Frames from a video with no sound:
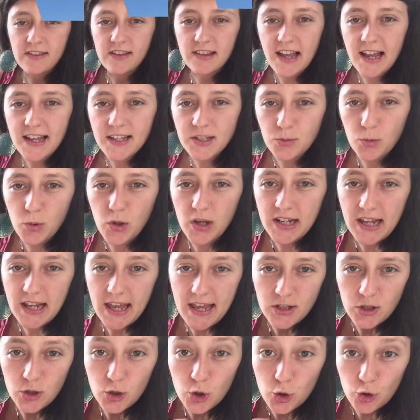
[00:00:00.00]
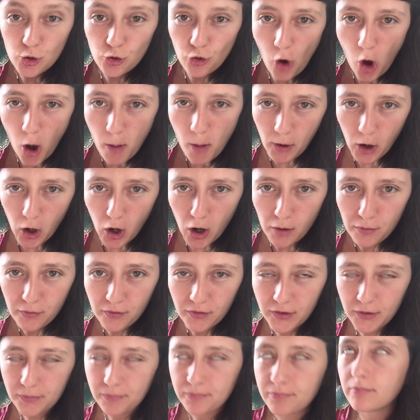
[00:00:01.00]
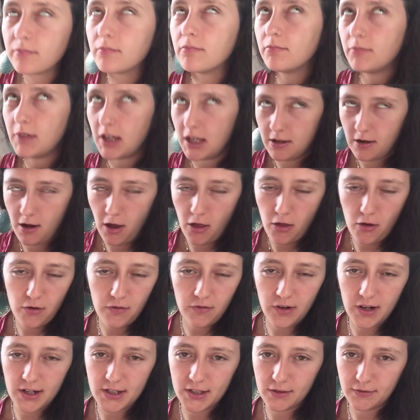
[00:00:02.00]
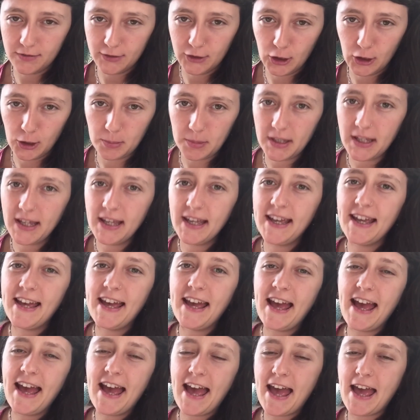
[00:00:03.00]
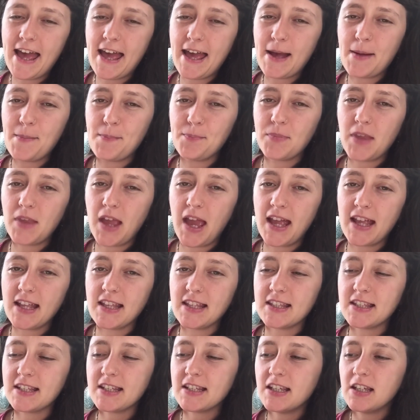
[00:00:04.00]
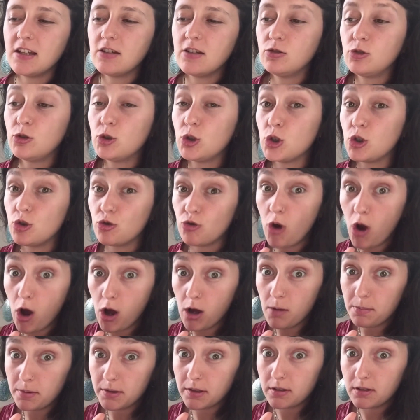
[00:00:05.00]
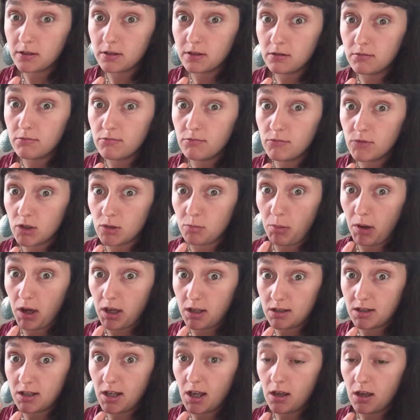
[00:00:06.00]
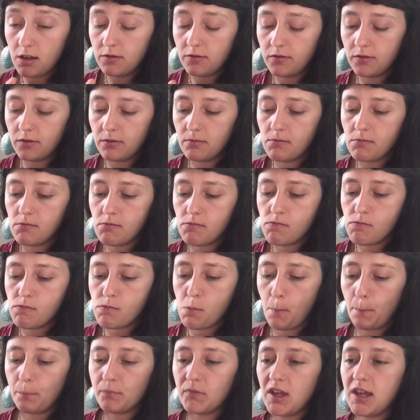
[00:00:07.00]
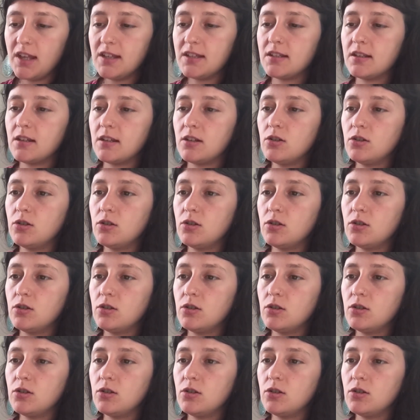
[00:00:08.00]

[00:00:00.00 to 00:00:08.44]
the last one is to drop off, another phrasal verb. Um, and to drop, just by itself, is